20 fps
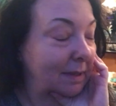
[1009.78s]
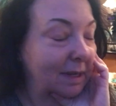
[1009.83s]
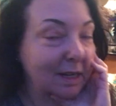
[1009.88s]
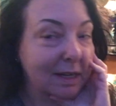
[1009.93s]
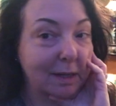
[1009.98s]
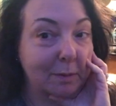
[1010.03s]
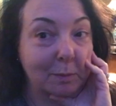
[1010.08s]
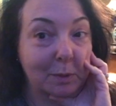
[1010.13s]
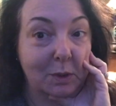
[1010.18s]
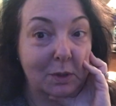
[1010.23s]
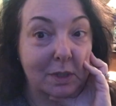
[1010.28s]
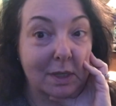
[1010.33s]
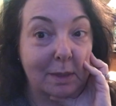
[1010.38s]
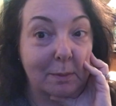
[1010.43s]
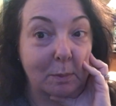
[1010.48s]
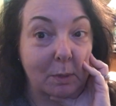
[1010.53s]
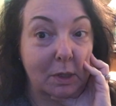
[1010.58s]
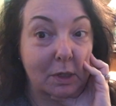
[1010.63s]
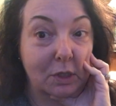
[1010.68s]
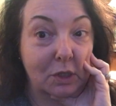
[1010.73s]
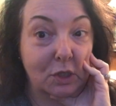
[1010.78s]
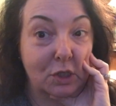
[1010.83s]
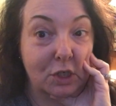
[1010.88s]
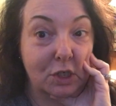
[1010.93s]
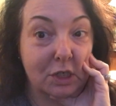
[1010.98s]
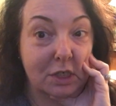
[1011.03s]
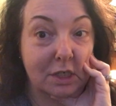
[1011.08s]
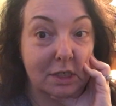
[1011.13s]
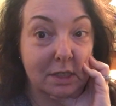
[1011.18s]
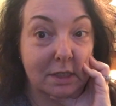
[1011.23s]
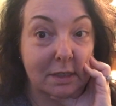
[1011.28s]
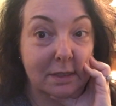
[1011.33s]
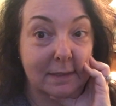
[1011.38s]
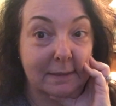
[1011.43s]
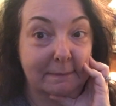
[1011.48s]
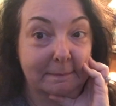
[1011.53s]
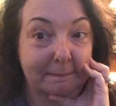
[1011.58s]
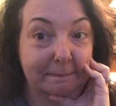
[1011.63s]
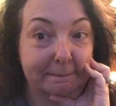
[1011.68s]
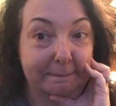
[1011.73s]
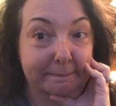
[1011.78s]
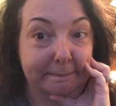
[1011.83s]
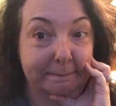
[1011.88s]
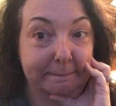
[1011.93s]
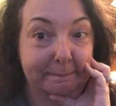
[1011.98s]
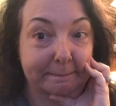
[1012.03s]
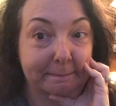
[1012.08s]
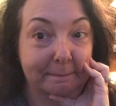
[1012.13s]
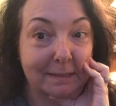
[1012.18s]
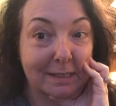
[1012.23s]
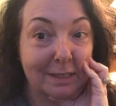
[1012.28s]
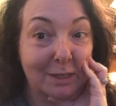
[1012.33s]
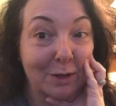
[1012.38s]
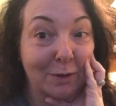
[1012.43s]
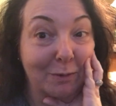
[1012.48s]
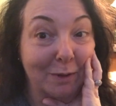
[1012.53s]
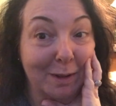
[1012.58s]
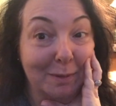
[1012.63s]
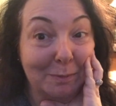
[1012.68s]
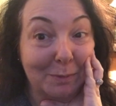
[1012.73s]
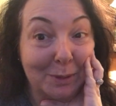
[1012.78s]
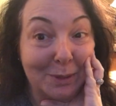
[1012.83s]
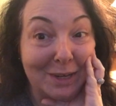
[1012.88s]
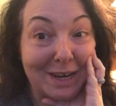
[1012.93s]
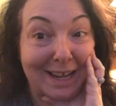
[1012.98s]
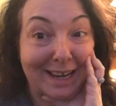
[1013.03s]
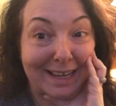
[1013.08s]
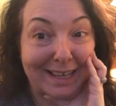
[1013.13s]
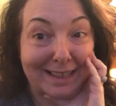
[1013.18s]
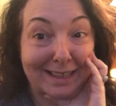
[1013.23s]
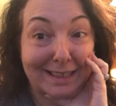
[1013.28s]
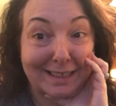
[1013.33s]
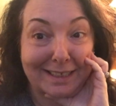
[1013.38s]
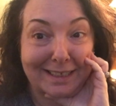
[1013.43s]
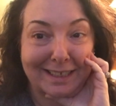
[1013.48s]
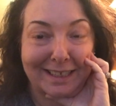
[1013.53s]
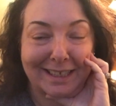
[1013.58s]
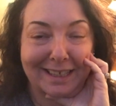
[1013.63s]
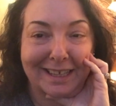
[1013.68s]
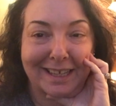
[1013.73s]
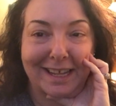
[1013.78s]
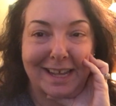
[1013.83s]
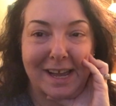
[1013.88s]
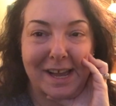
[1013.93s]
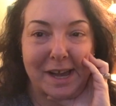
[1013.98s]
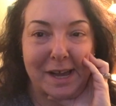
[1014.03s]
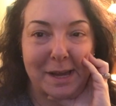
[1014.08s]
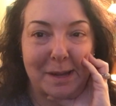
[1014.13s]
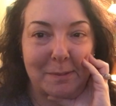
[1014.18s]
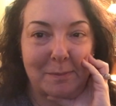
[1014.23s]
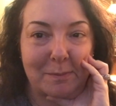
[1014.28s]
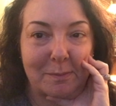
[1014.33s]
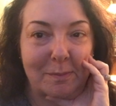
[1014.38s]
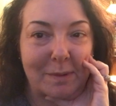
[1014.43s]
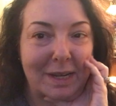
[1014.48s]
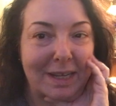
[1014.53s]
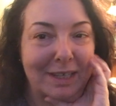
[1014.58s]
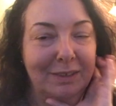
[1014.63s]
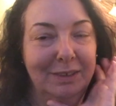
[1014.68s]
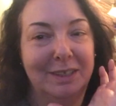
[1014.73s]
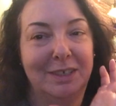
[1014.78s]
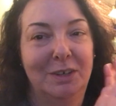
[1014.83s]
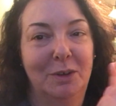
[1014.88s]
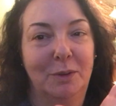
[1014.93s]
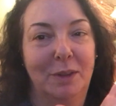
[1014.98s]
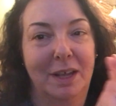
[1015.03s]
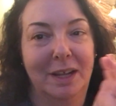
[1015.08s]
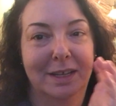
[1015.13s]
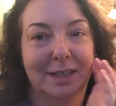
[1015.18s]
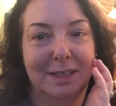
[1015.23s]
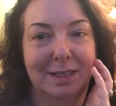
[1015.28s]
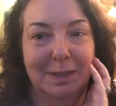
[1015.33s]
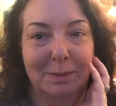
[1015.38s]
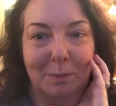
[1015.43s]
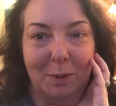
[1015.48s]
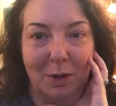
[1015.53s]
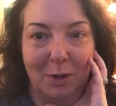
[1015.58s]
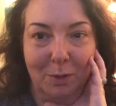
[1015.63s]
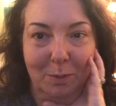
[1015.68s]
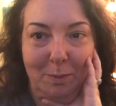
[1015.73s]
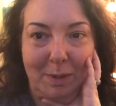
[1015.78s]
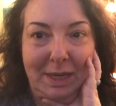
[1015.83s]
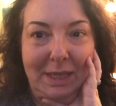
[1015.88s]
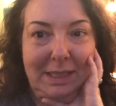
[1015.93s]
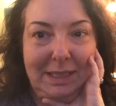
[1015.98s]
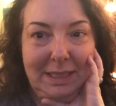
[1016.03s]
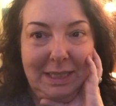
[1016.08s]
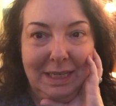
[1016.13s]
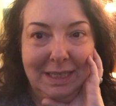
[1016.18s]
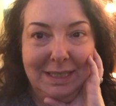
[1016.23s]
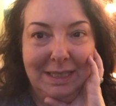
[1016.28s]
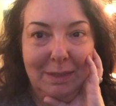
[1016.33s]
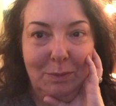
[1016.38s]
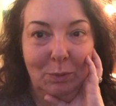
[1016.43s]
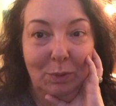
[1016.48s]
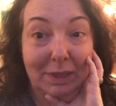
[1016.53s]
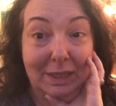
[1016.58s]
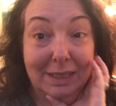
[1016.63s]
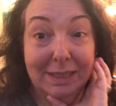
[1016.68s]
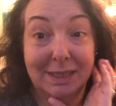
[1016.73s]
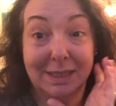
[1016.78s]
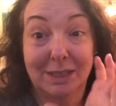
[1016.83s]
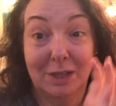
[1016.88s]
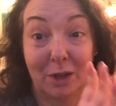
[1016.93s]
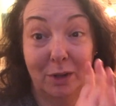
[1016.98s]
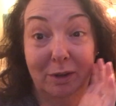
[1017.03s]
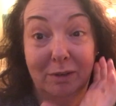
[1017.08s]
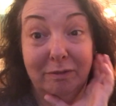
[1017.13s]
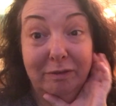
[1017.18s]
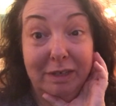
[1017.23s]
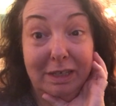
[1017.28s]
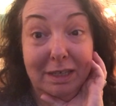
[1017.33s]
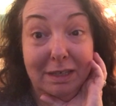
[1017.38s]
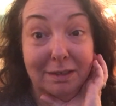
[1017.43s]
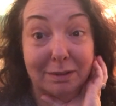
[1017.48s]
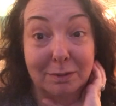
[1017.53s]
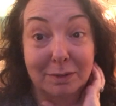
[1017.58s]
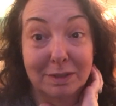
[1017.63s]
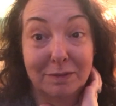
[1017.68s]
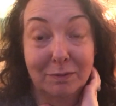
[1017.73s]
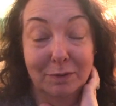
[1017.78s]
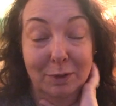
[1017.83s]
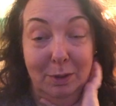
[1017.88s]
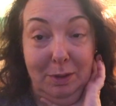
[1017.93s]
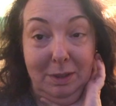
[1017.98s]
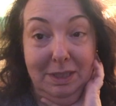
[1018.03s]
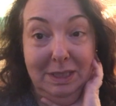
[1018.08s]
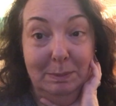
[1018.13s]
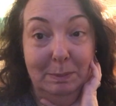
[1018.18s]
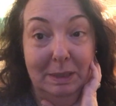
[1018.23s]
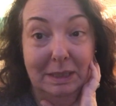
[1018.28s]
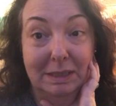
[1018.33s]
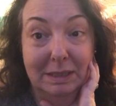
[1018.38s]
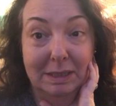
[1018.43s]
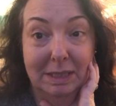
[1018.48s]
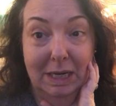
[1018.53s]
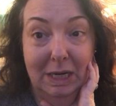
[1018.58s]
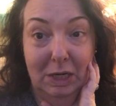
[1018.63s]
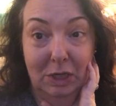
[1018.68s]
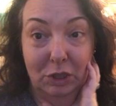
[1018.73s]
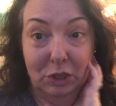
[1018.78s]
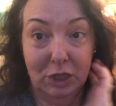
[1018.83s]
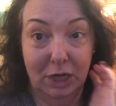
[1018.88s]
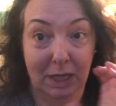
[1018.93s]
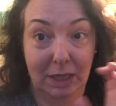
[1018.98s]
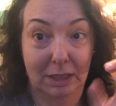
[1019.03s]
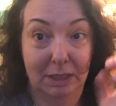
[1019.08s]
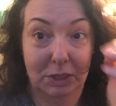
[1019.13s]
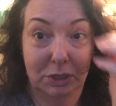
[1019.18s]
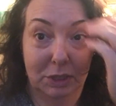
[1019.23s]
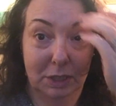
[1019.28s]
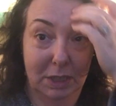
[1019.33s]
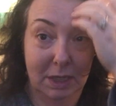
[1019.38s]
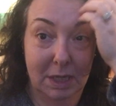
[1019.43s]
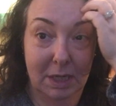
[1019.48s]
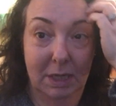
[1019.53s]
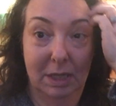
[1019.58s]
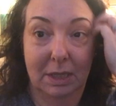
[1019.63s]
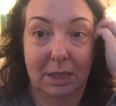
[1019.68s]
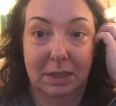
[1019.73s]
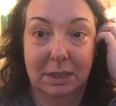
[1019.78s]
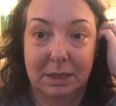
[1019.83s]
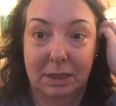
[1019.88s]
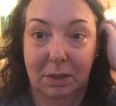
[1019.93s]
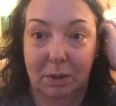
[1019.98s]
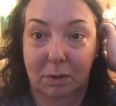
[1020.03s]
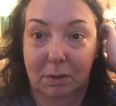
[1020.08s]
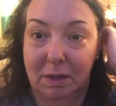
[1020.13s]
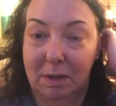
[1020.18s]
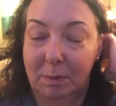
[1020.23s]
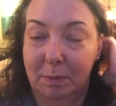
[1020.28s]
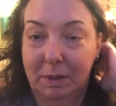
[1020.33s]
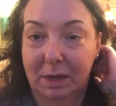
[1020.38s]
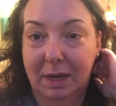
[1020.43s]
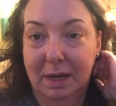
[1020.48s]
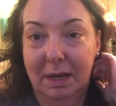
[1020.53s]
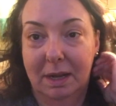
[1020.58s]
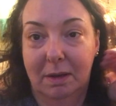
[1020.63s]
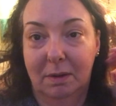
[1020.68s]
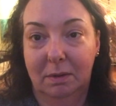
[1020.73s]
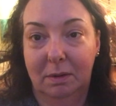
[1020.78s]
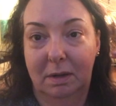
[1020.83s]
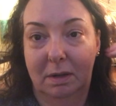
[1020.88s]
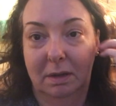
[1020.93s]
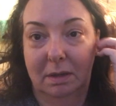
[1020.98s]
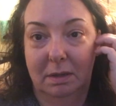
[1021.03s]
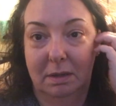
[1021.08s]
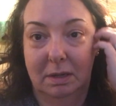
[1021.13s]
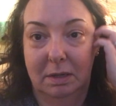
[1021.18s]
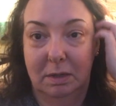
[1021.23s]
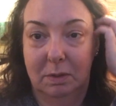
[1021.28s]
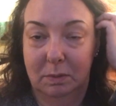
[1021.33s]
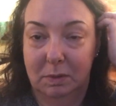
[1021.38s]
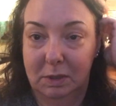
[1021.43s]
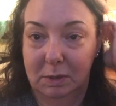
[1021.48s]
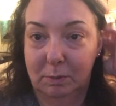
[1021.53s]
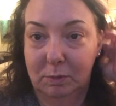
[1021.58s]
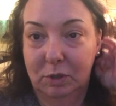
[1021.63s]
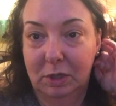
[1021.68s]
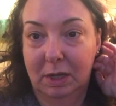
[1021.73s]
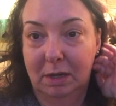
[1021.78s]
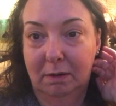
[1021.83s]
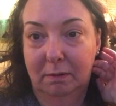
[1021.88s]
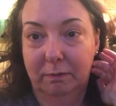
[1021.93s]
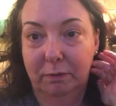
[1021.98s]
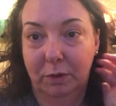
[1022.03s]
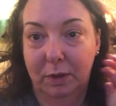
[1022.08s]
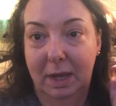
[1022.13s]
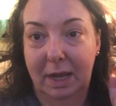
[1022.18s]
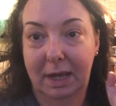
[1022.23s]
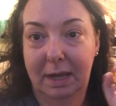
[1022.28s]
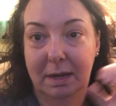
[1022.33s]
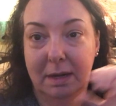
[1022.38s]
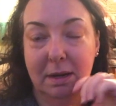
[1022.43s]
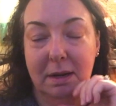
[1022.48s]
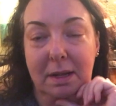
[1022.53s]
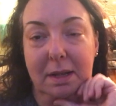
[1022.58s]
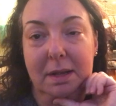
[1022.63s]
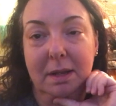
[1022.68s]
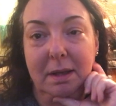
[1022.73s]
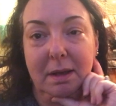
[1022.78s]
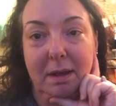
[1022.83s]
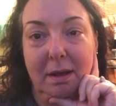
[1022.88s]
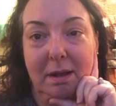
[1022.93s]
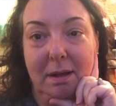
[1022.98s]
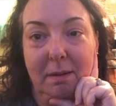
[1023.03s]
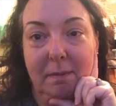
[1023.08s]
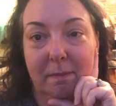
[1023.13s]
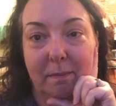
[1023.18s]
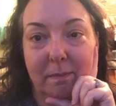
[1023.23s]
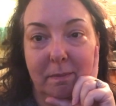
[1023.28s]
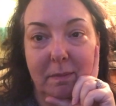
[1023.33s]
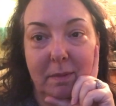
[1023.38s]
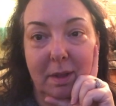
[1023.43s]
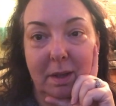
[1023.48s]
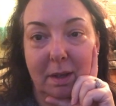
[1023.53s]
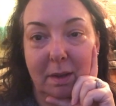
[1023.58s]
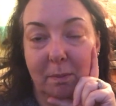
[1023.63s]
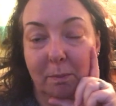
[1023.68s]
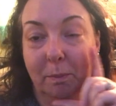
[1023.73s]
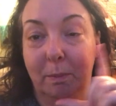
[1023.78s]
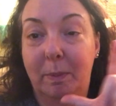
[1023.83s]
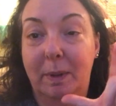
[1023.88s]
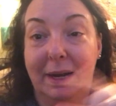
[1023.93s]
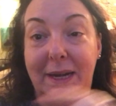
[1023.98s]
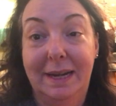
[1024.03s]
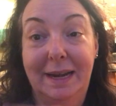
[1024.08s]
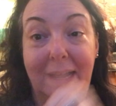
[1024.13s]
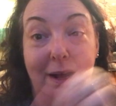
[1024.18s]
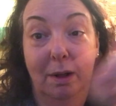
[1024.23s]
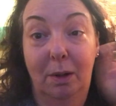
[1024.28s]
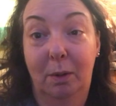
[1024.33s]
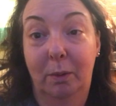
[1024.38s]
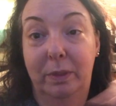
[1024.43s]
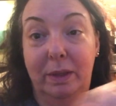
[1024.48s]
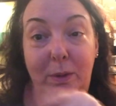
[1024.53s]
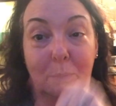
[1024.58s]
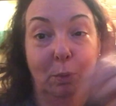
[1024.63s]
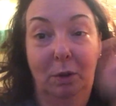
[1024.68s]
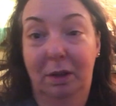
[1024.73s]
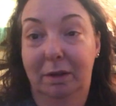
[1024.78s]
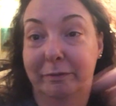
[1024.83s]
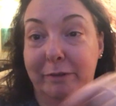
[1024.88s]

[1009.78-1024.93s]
I almost said March, November 9th. Um, I only know that because tomorrow my design team releases all their videos for this month's challenge. So keep an eye out on the YouTube channel for that. Um, by now, they will